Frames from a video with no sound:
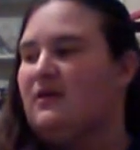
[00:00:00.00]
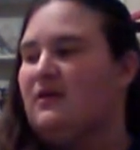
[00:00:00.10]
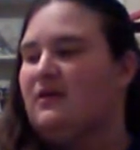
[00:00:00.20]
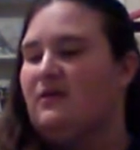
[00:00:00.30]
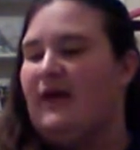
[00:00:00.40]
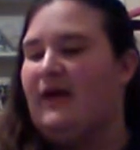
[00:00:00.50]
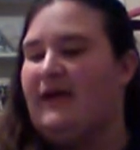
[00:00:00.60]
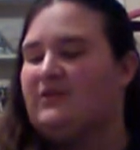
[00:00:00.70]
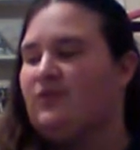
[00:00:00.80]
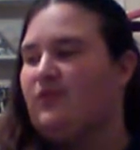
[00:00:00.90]

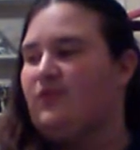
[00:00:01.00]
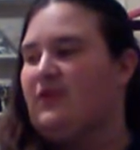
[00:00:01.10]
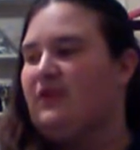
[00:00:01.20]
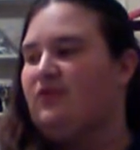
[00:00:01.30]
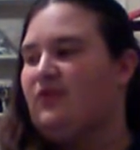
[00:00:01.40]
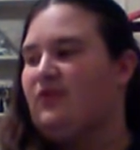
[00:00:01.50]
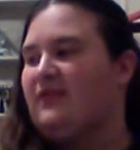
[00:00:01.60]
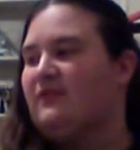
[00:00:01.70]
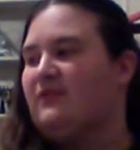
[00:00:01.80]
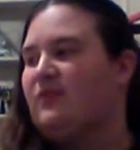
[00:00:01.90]
actually really
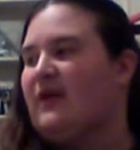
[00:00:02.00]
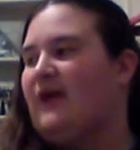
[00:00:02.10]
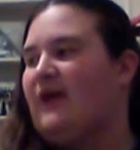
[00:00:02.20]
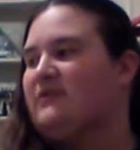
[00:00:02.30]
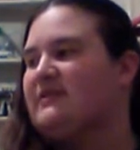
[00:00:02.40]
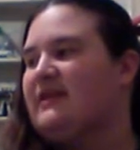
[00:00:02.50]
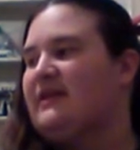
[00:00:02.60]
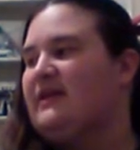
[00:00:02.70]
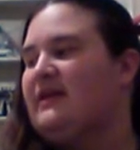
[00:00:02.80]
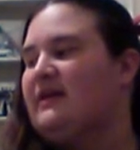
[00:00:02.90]
enjoyed this one. I would
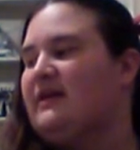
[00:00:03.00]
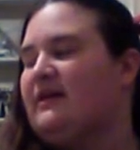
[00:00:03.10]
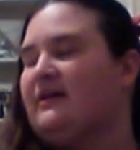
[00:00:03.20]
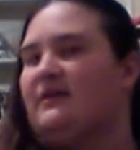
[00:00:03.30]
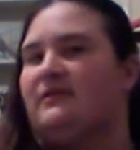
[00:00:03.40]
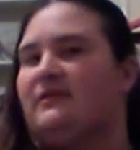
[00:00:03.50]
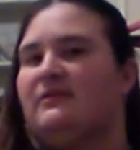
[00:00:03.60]
say an